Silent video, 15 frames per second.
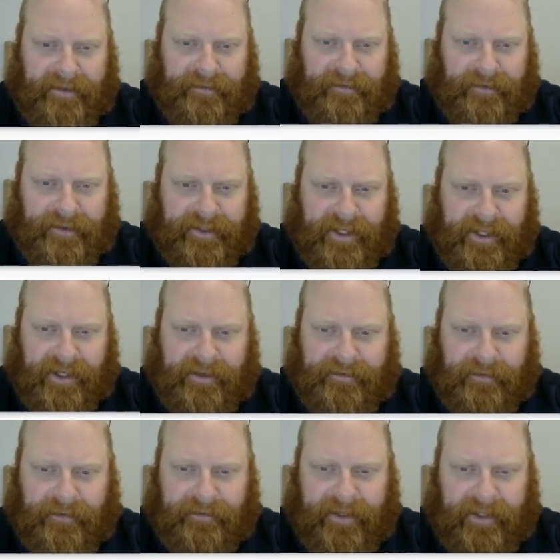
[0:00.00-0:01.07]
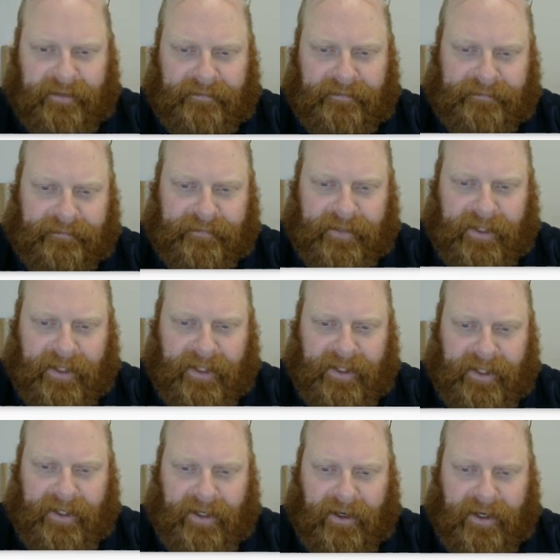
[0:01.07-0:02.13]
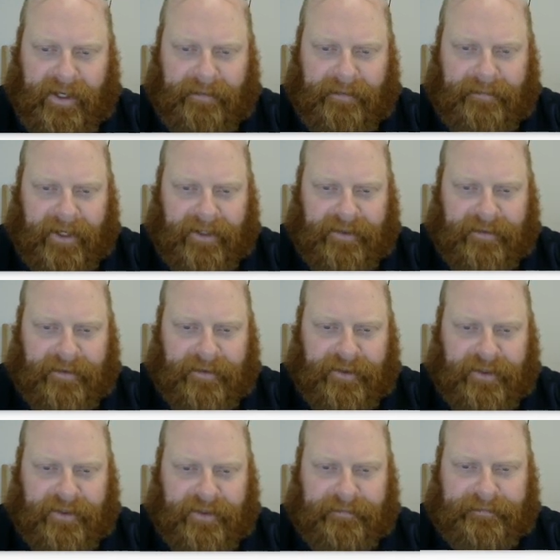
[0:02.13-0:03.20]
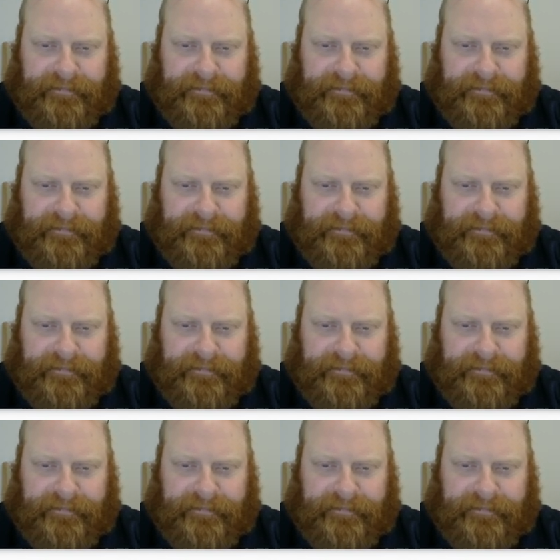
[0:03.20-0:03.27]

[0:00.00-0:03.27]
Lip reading: control C, control V, keep them next to each other.